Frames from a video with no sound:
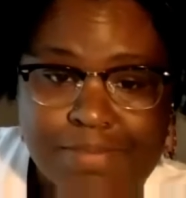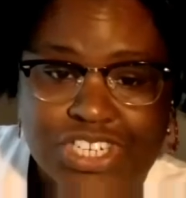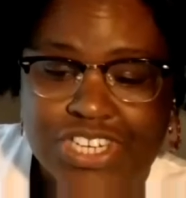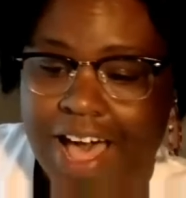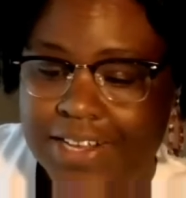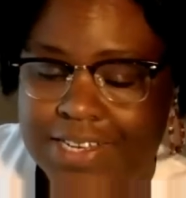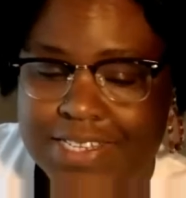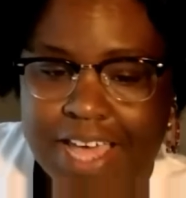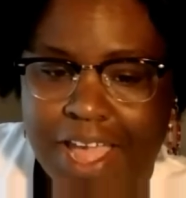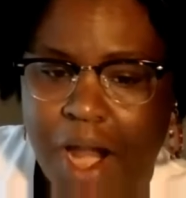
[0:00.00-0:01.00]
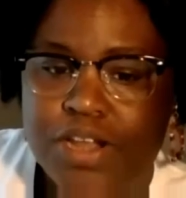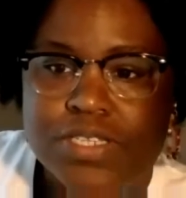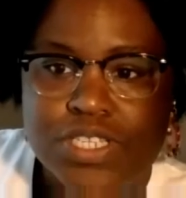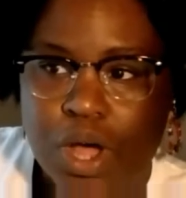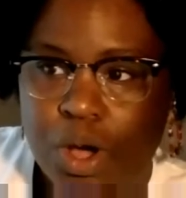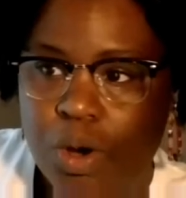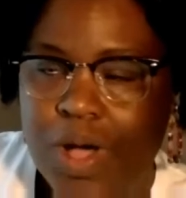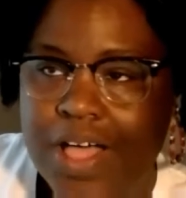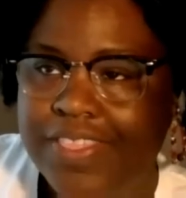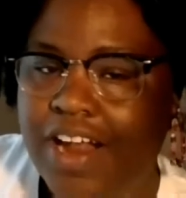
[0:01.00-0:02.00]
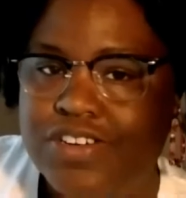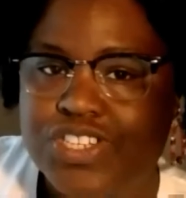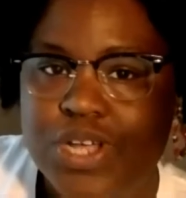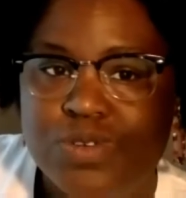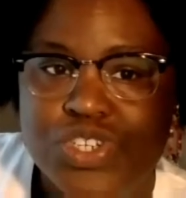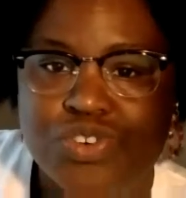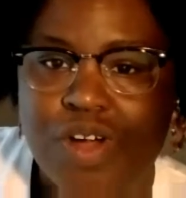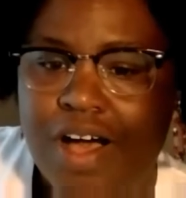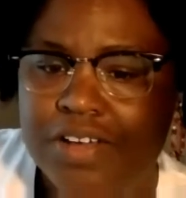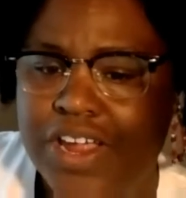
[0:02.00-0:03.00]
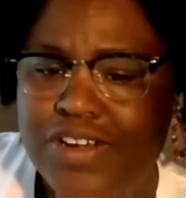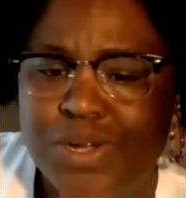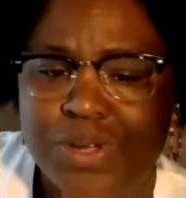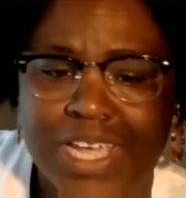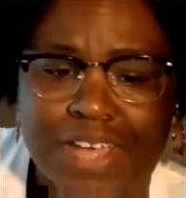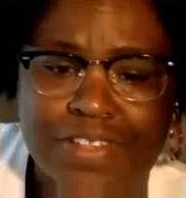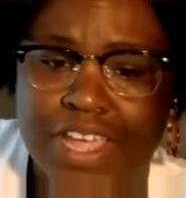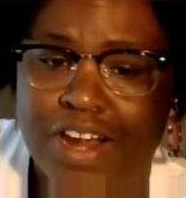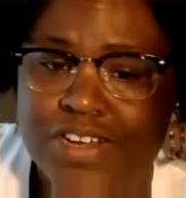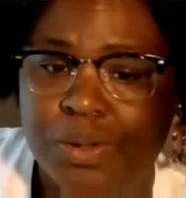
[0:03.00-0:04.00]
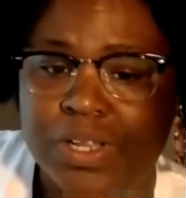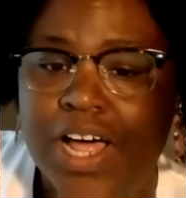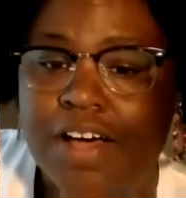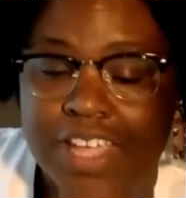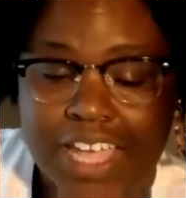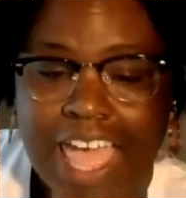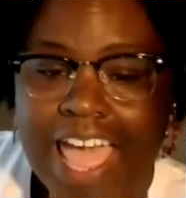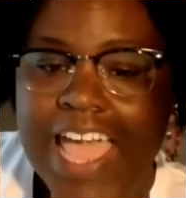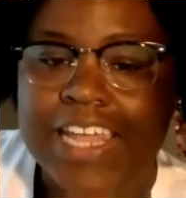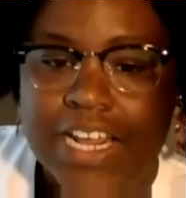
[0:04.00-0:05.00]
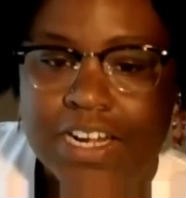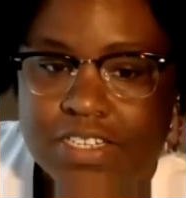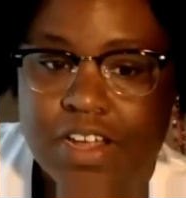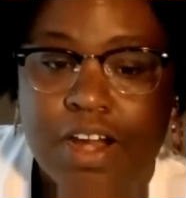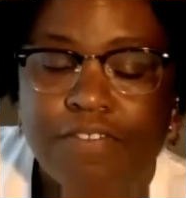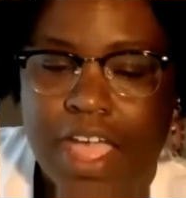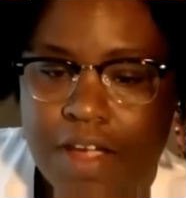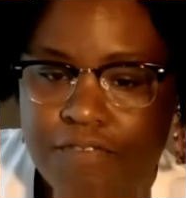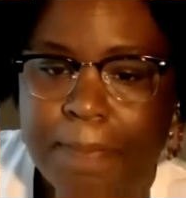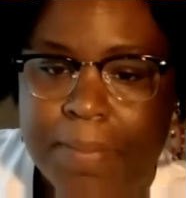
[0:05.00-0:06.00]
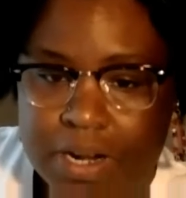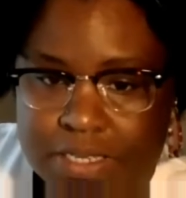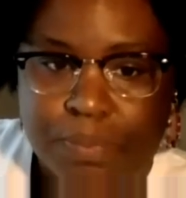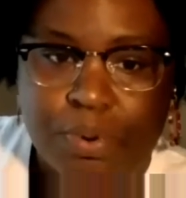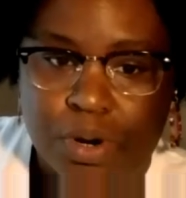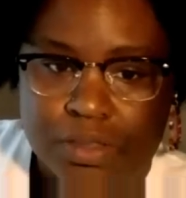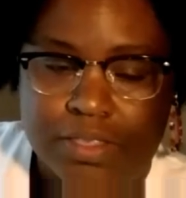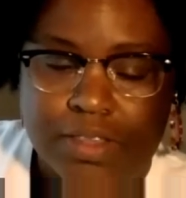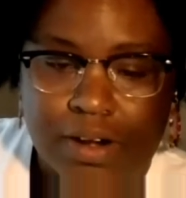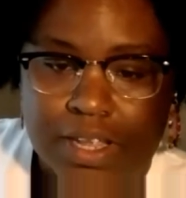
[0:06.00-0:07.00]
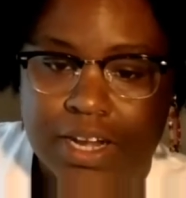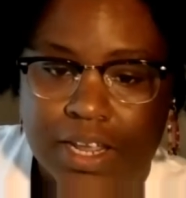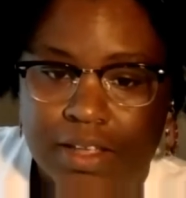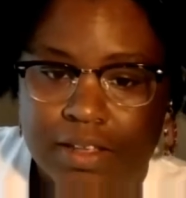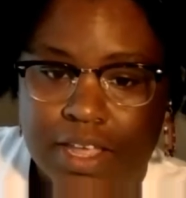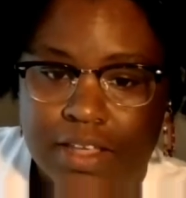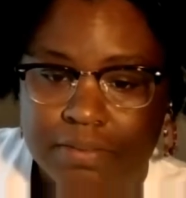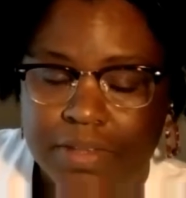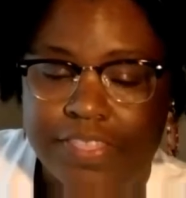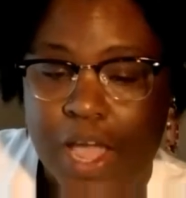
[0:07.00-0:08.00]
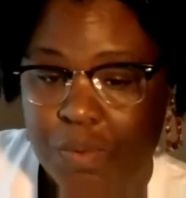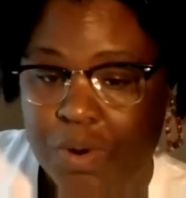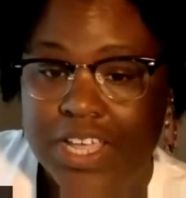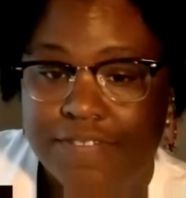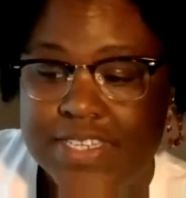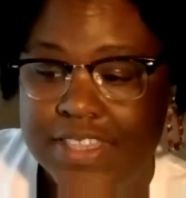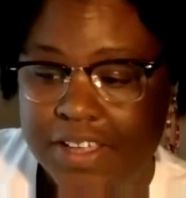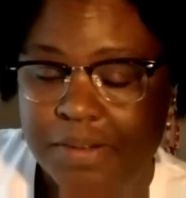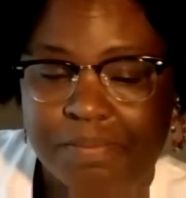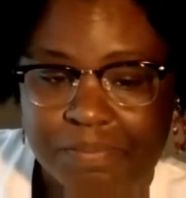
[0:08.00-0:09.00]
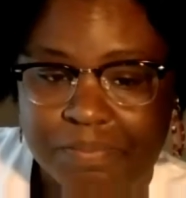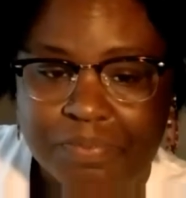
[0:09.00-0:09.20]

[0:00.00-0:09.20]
I'm shocked, because they are so strong. They are so giving. They are so loving, and they deserve every bit of support that they're getting. and that we're giving to them.